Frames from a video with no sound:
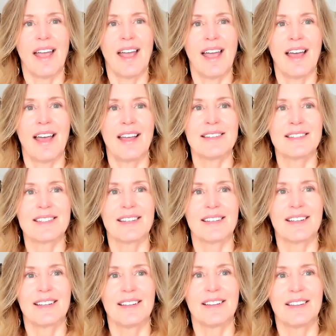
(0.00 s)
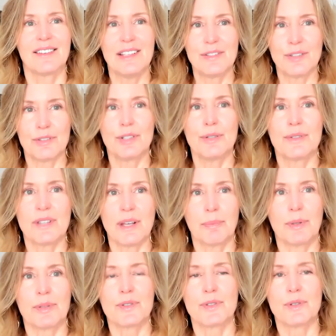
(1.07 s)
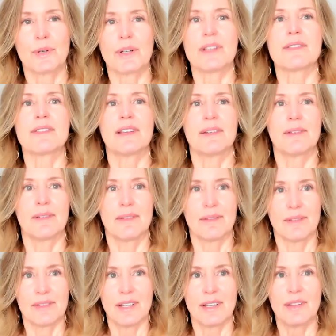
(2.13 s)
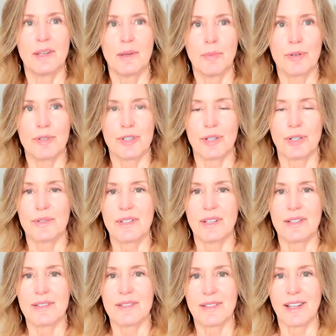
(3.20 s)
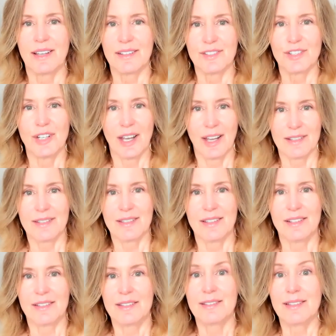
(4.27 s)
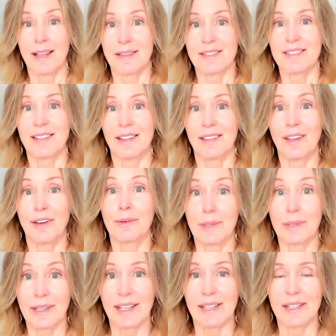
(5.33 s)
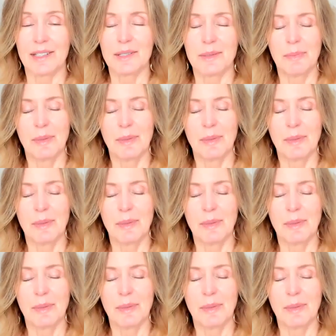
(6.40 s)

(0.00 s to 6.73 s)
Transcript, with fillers: And these are two separate stories. And Cynthia Bourgeault says that she has this sense that they're related.